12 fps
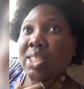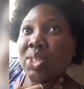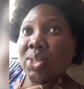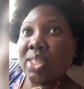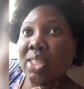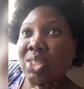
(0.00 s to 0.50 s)
you
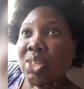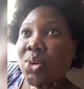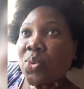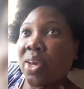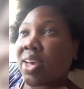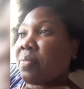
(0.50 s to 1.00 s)
in such a
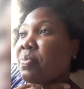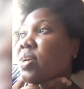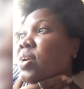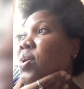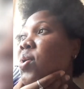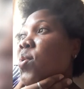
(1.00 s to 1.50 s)
way
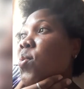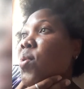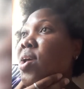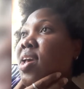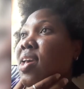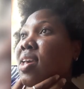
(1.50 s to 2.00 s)

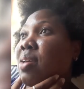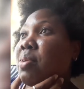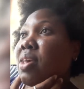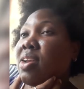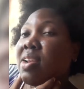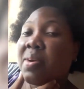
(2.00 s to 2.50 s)
where him
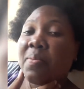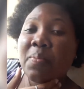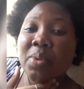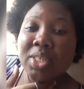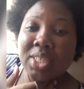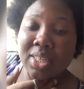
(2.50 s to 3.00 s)
get the
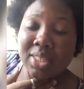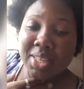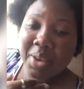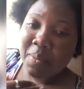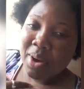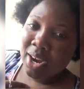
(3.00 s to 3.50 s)
impression
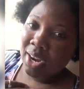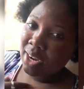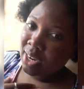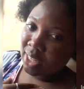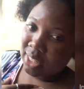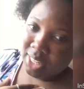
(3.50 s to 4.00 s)
him
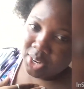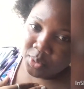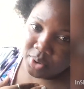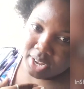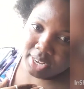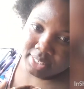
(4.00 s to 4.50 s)
understand
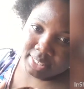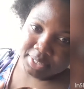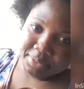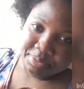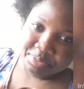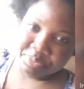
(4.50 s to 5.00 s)
what you
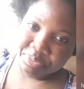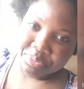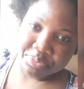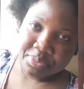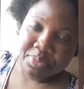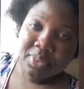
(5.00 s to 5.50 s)
say.
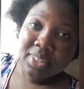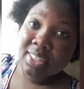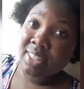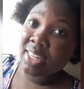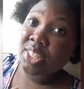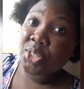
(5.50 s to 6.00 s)

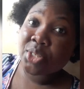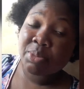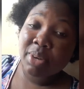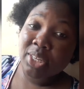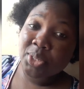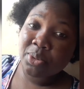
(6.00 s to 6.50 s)
That's just
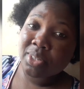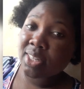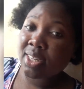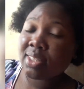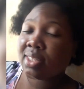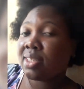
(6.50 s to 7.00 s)
my 2
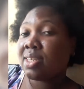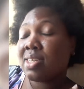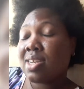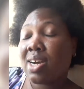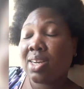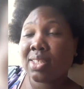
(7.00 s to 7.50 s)
cents.
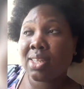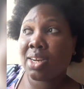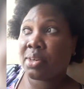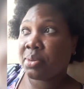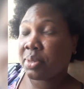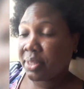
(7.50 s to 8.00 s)
Dogs all
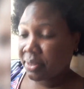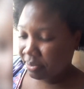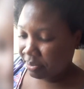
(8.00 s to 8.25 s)
the way.